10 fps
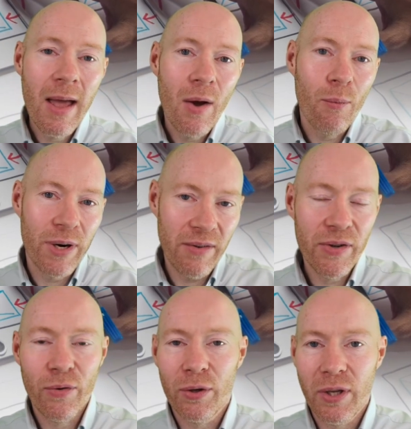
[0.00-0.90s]
Whenever you've
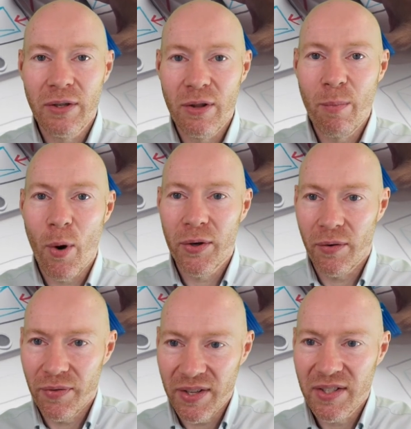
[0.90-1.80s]
got down to the point of
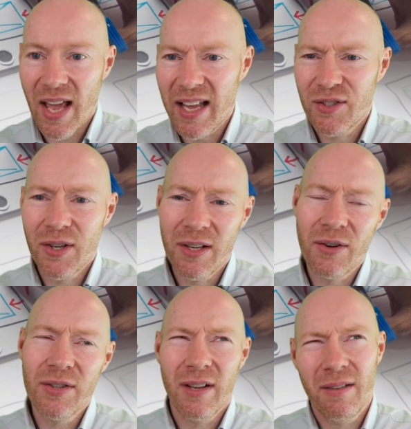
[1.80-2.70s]
the sketching, you're
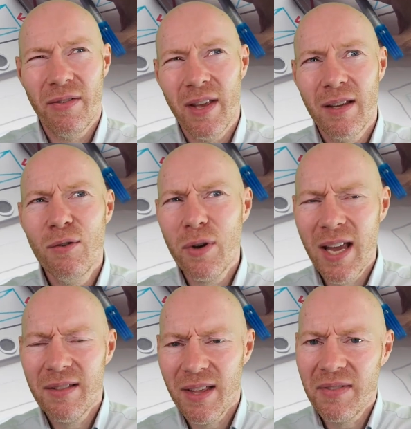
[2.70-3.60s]
thinking, okay,
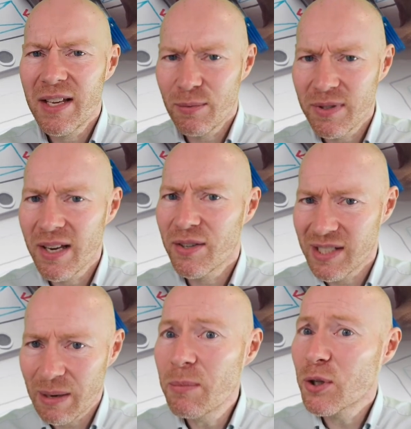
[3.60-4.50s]
these ones here
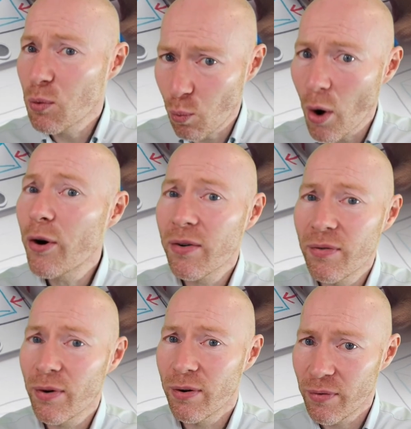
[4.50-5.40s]
seem to work
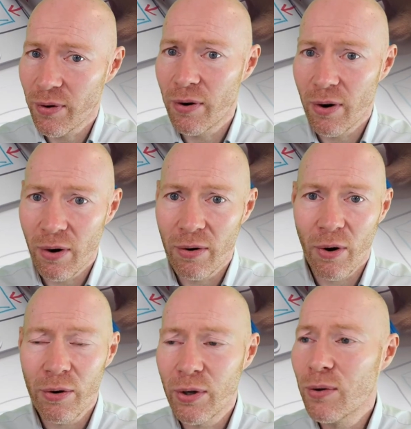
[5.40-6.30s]
for
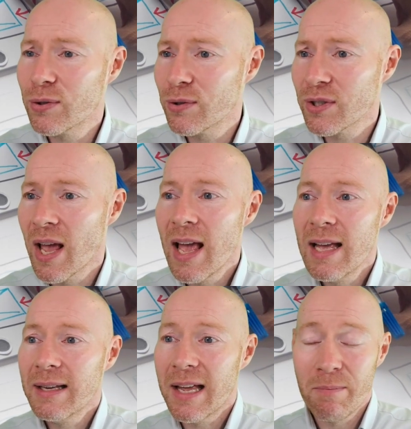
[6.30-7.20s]
our users.
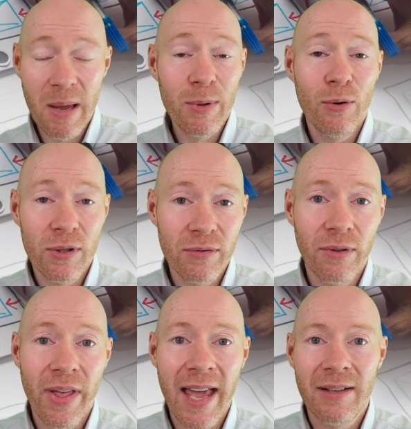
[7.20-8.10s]
It may be useful
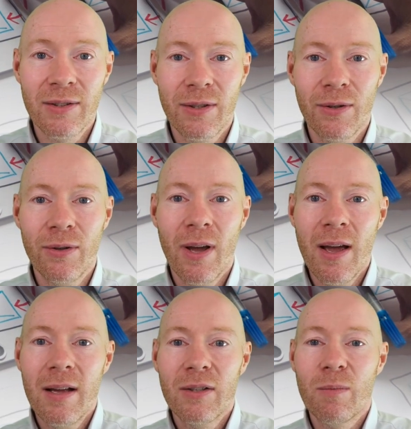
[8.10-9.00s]
then to
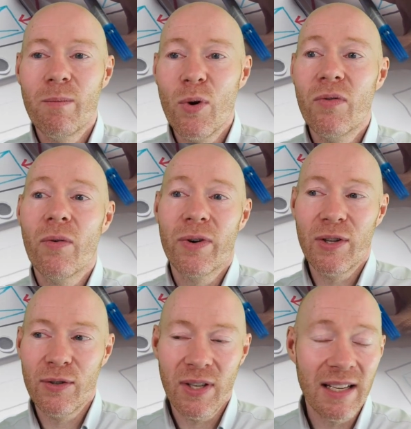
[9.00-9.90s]
move over to
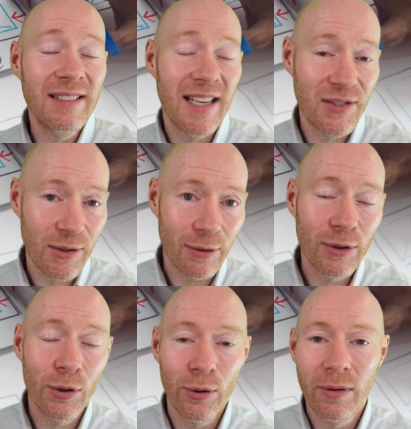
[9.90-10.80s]
using a digital
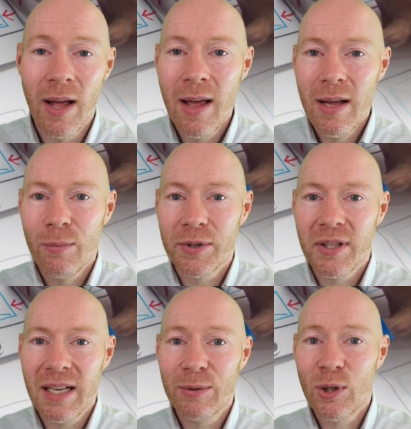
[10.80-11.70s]
tool, which
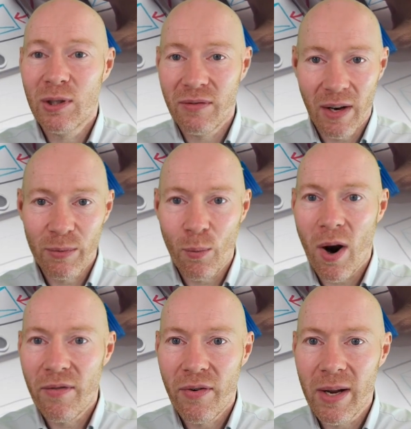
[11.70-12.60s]
enables you to develop the
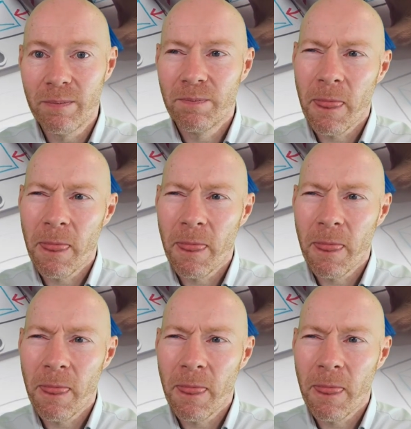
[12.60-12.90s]
wireframe